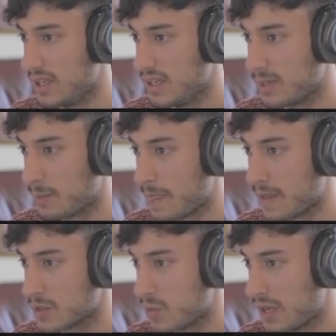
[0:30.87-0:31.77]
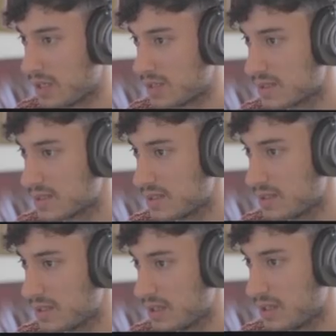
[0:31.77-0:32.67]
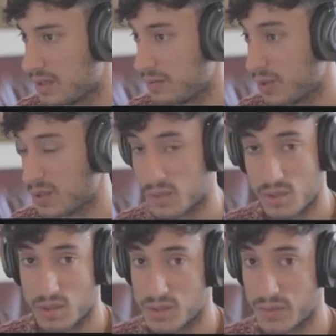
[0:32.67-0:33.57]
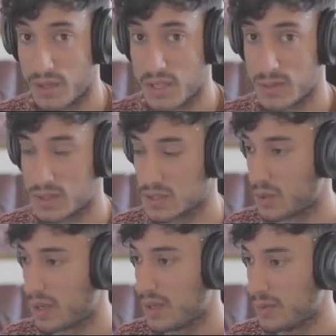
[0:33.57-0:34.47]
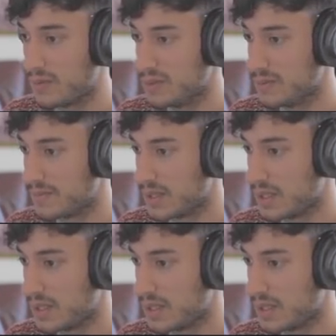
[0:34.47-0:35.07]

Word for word: um, as well as uh, volume controls for each, which is quite helpful.